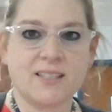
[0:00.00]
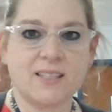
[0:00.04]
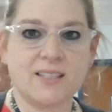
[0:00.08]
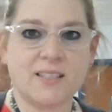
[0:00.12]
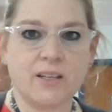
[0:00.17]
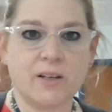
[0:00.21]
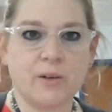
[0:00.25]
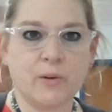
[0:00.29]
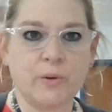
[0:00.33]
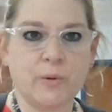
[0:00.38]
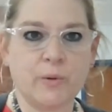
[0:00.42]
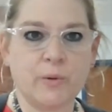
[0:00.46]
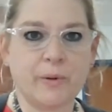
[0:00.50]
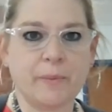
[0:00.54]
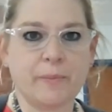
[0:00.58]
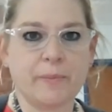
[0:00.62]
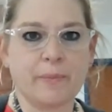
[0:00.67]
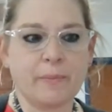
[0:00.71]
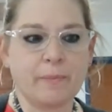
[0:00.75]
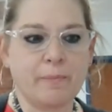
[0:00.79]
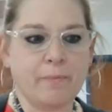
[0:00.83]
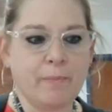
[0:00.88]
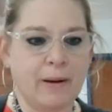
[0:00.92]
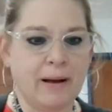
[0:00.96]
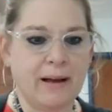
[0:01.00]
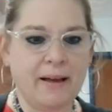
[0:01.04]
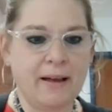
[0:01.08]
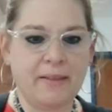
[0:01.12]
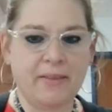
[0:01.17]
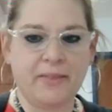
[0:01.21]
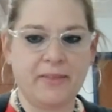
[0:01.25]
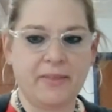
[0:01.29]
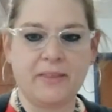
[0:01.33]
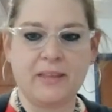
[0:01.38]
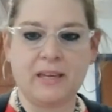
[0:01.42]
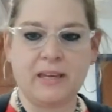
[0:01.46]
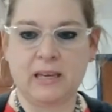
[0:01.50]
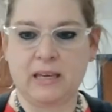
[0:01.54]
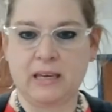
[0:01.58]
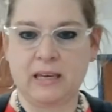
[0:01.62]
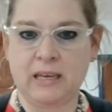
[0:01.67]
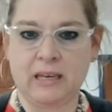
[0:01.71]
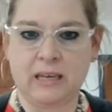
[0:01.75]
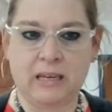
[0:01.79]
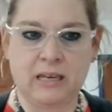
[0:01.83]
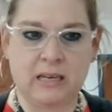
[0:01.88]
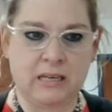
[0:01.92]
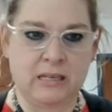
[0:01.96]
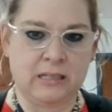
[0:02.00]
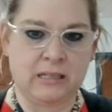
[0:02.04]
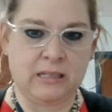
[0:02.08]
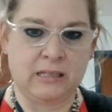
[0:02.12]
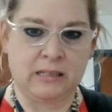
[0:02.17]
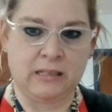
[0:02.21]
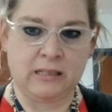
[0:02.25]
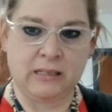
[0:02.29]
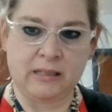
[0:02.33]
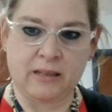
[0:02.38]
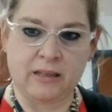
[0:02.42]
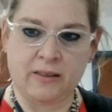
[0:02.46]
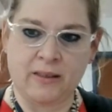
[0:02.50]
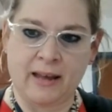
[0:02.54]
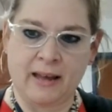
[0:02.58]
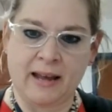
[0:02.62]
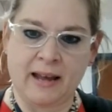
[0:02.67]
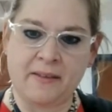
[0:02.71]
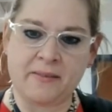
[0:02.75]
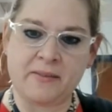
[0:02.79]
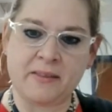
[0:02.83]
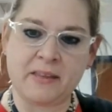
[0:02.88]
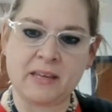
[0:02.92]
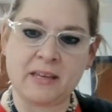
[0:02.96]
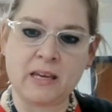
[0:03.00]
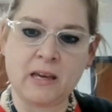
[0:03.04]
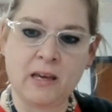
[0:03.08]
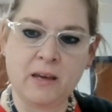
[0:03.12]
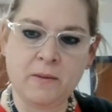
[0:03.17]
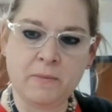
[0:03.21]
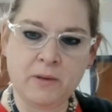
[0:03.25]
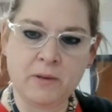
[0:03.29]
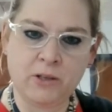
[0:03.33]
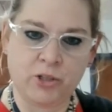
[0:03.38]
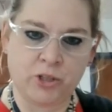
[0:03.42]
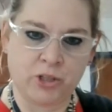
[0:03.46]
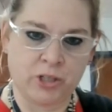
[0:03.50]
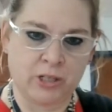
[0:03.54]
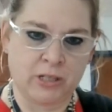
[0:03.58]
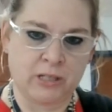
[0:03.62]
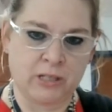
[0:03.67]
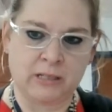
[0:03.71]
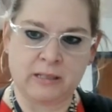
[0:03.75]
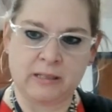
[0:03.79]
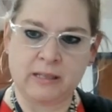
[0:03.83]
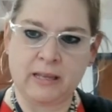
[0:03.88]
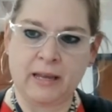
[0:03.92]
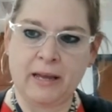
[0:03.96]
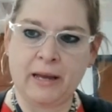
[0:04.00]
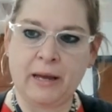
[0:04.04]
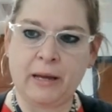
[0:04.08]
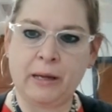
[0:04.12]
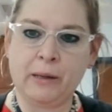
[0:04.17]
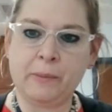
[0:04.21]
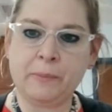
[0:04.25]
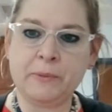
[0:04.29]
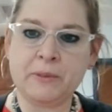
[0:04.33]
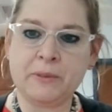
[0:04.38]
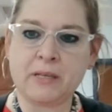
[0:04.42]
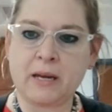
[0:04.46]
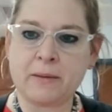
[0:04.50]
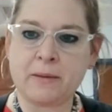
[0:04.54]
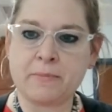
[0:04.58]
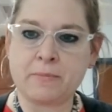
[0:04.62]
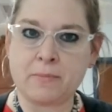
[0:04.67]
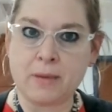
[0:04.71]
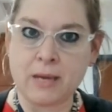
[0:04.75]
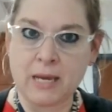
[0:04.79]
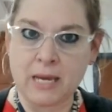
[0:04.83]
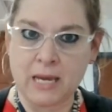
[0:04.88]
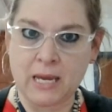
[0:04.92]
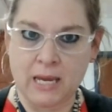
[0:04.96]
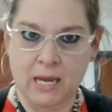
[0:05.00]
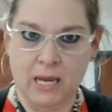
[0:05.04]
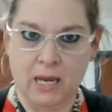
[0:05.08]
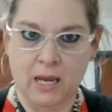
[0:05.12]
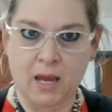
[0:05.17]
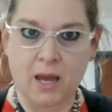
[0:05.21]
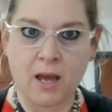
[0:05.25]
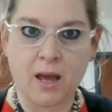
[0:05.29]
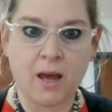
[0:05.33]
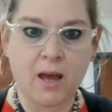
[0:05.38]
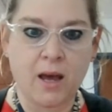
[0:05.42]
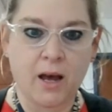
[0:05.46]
so my thinking is that the images helped me